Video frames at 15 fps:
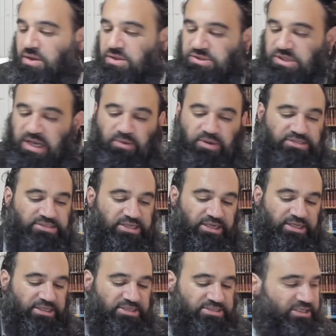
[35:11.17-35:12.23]
So here we see
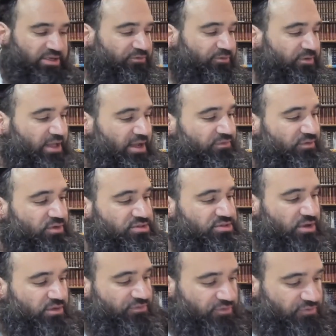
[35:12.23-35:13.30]
that there's different levels
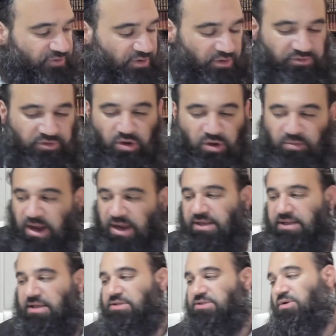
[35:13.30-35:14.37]
of fear of the
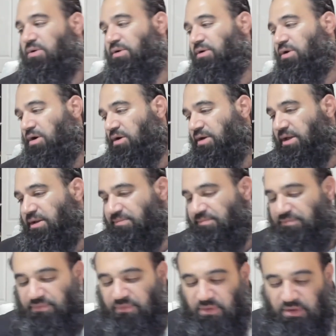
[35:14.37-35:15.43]
Almighty and so on. Okay.
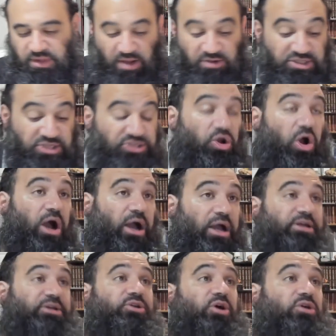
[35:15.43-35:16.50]
Now it's the
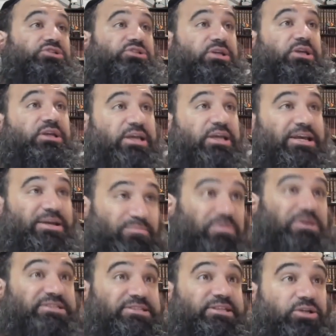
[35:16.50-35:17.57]
Zohar Kadosh, the
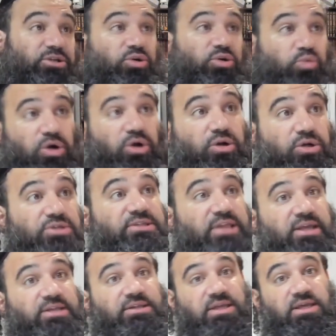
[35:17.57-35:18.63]
mystical works
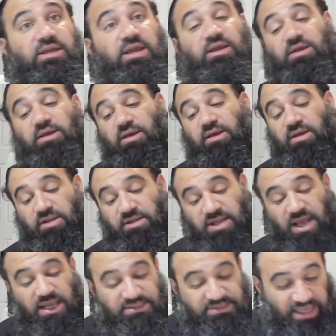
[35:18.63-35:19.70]
like the
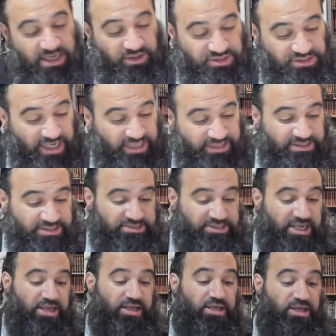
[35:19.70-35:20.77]
naysayers like to
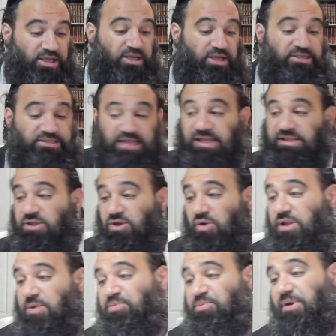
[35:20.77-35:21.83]
say. Is that the
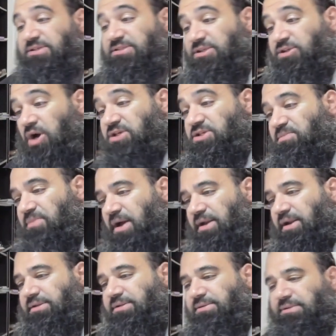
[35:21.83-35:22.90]
only place that talks
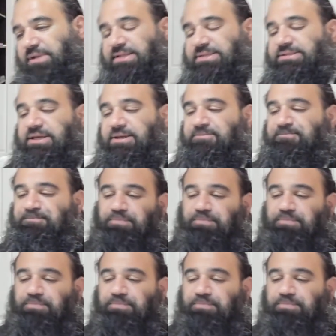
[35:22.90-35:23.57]
about it? Let's see.